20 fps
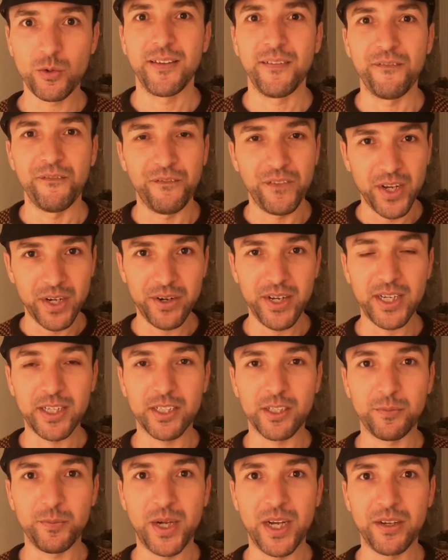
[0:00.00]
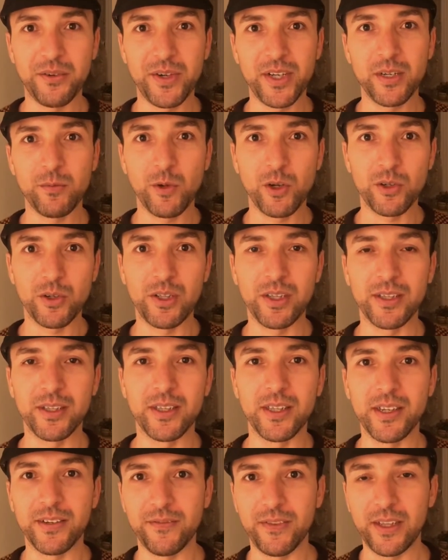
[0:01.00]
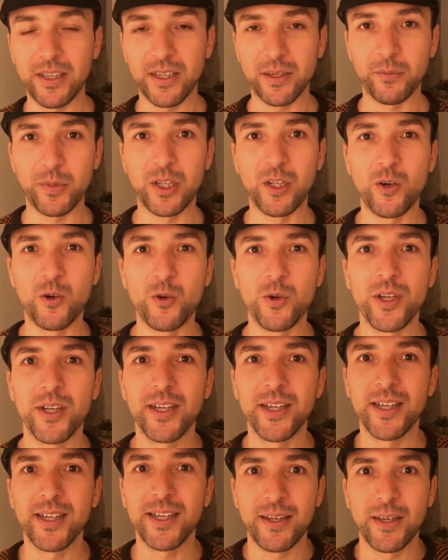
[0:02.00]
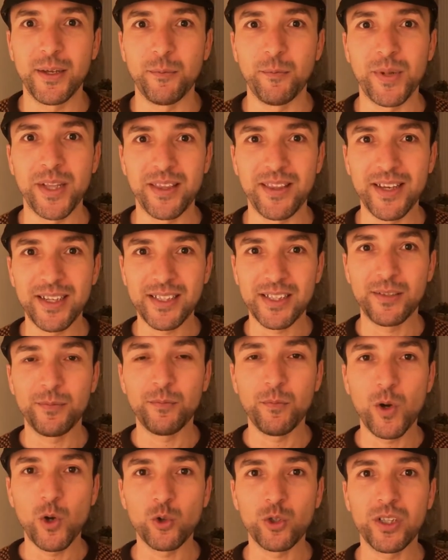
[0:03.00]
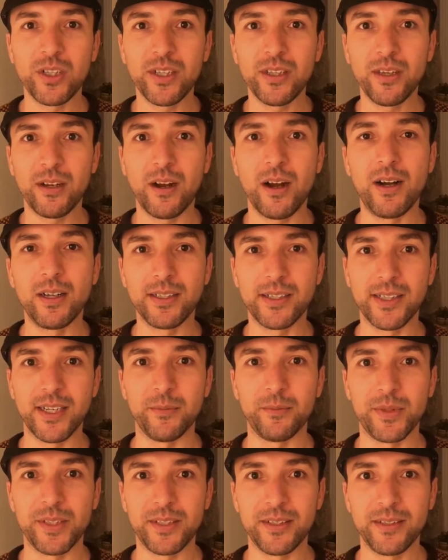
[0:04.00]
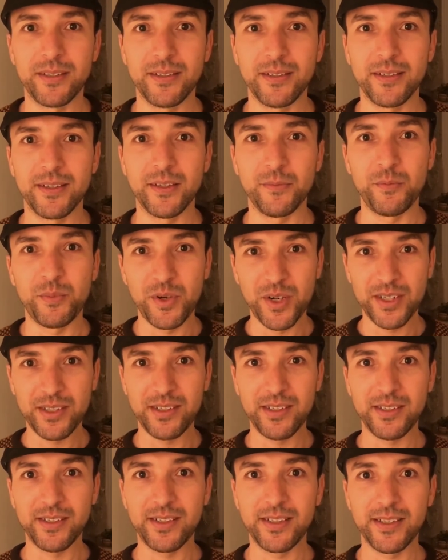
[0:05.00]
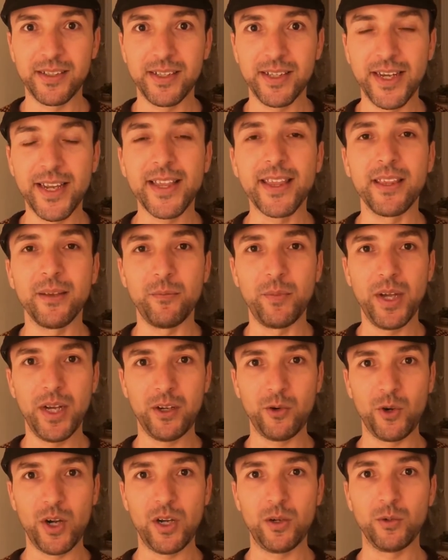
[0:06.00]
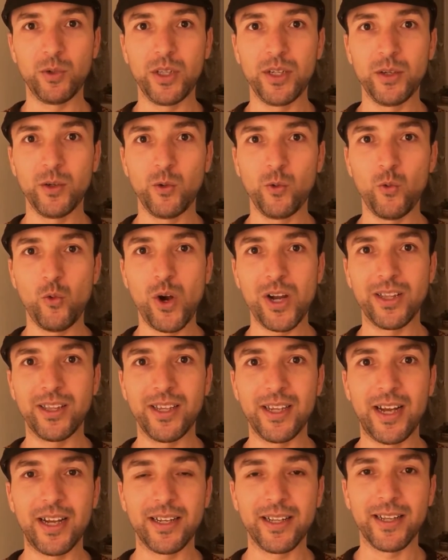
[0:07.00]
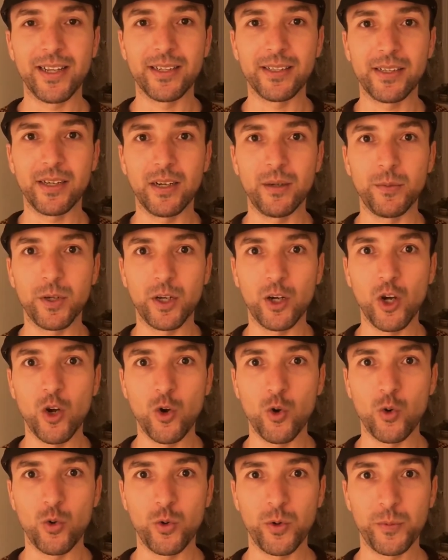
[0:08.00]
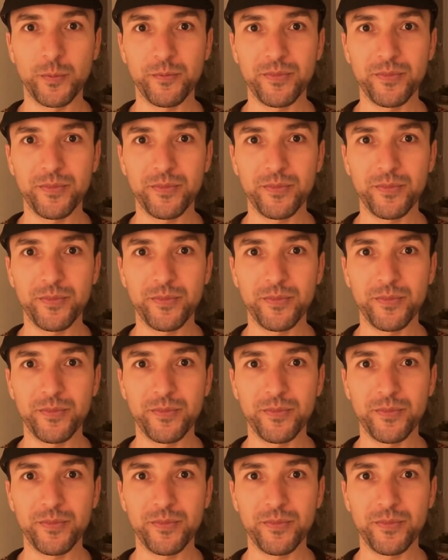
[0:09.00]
Very inspiring. I'm gonna leave a link below. But that's mostly the concept, the presence in the background while the ideas come and go.